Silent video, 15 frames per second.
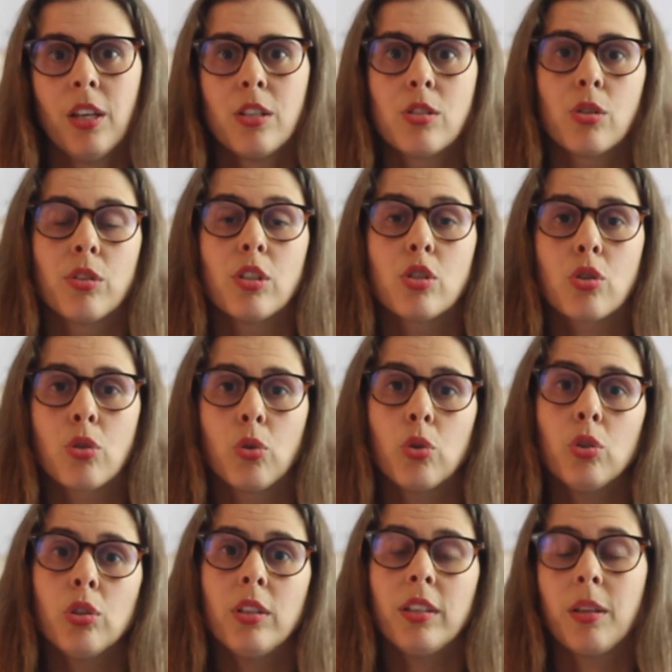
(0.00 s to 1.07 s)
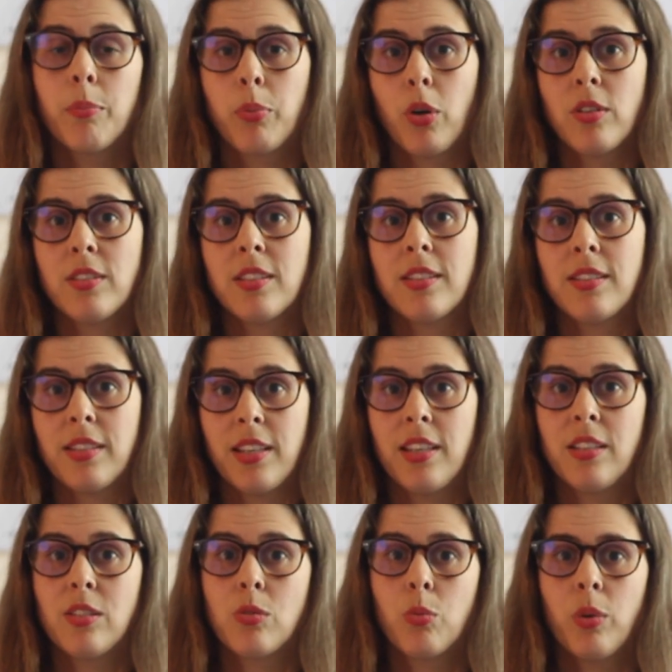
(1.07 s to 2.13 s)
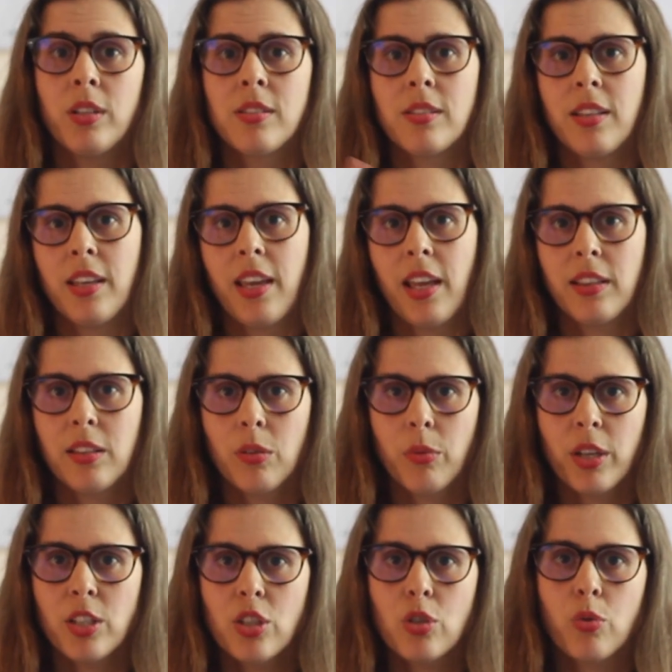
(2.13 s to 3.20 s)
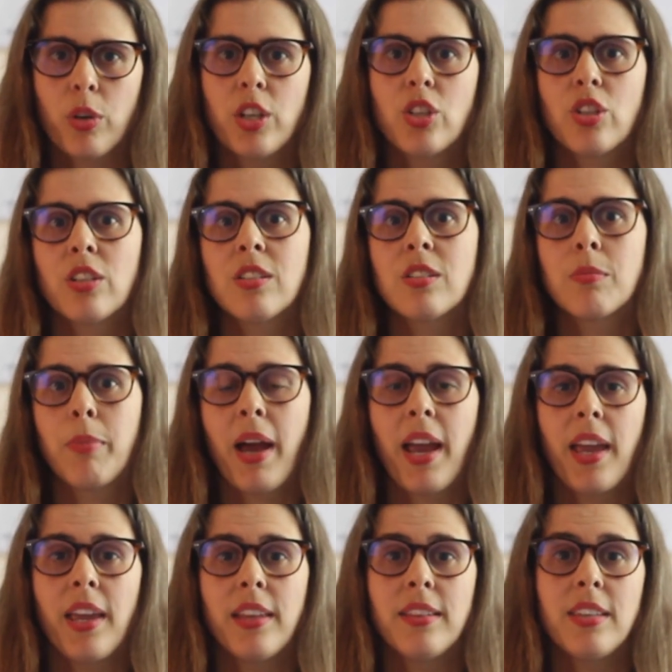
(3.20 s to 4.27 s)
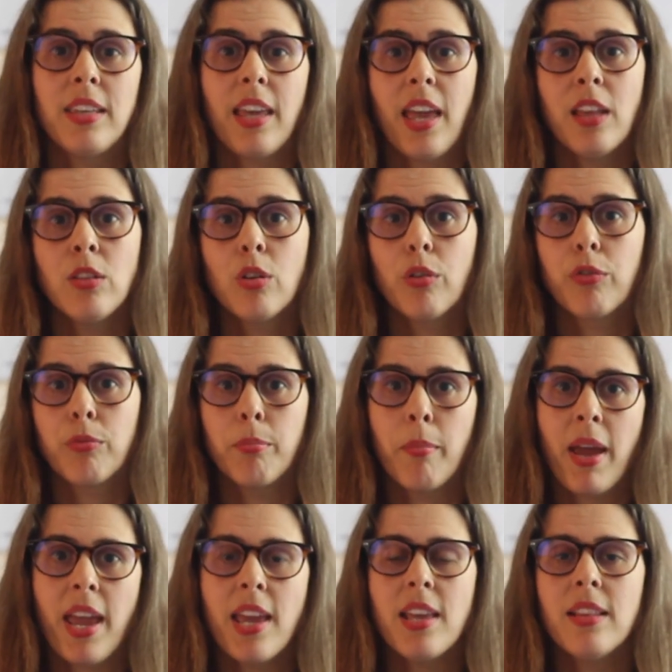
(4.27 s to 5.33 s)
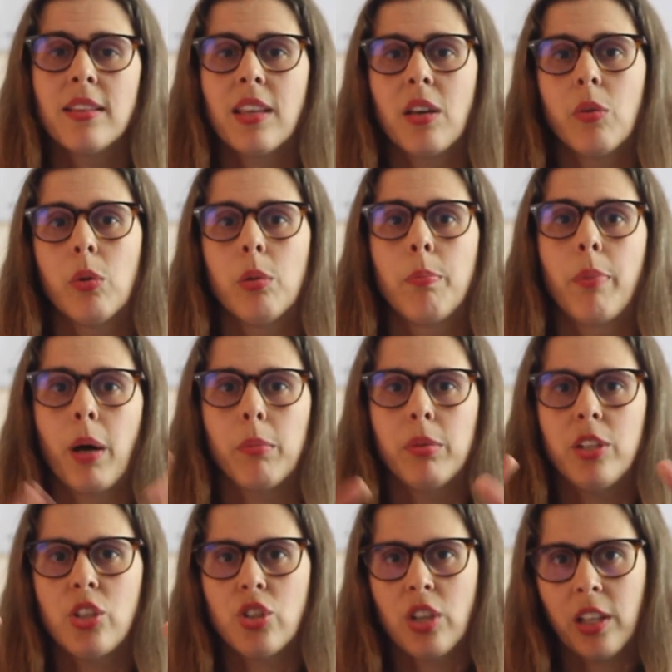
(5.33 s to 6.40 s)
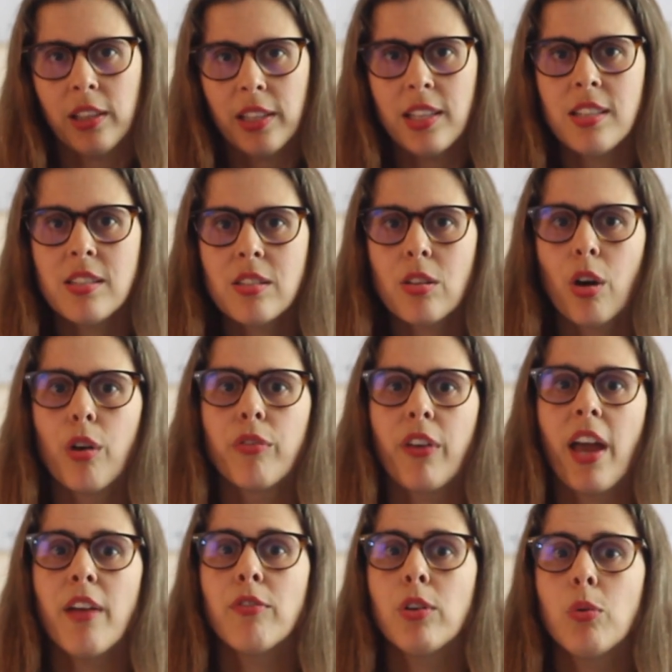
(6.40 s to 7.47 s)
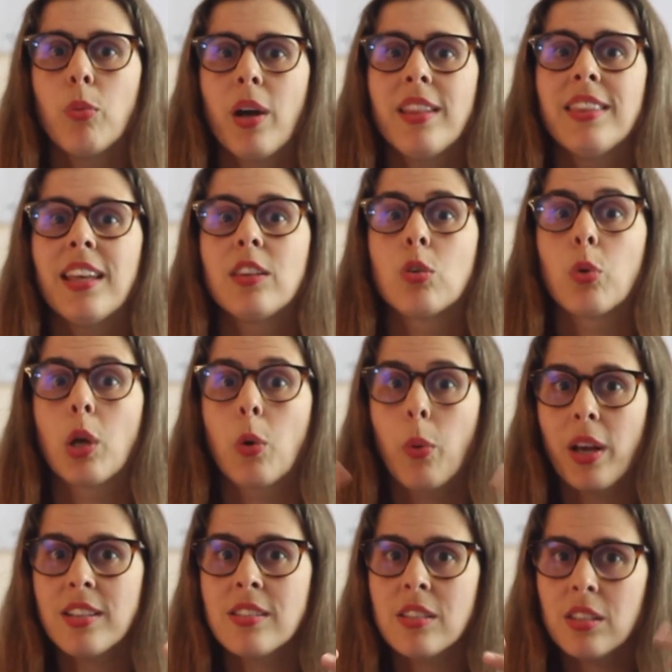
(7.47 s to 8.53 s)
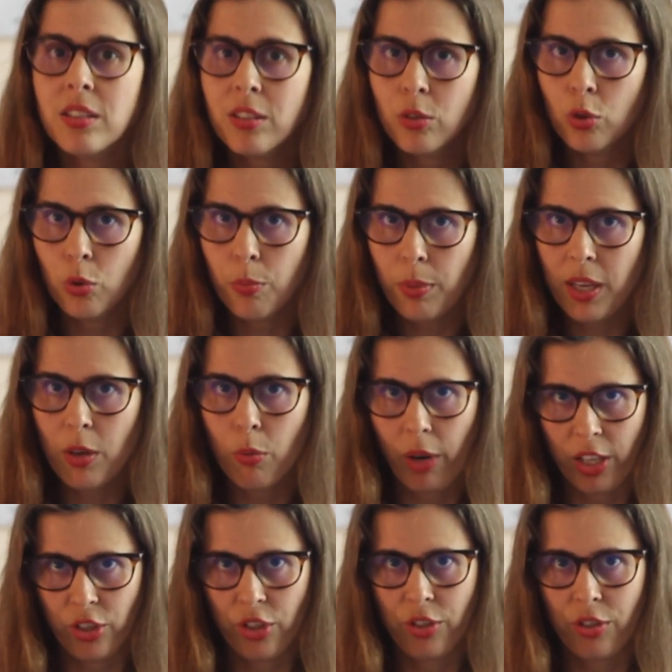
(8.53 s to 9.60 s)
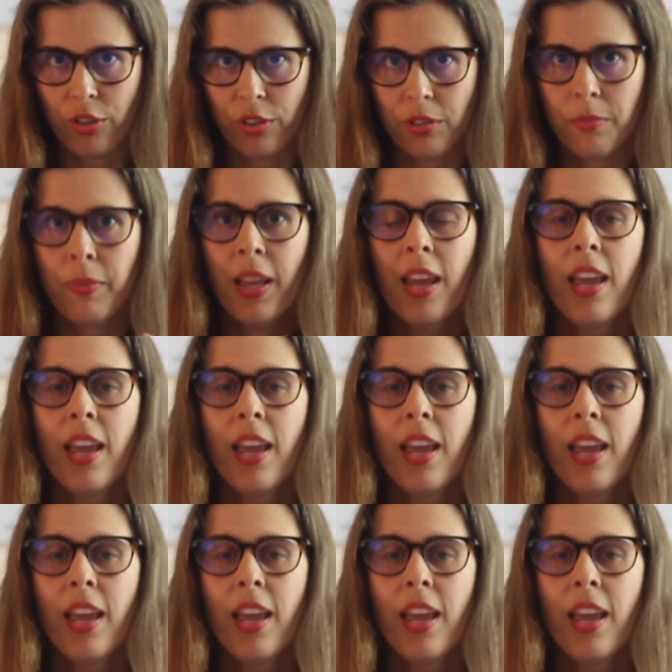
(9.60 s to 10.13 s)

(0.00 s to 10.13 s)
So the process is once they get the registrations, by the end of May, they will publish a list of everyone that requested to be registered.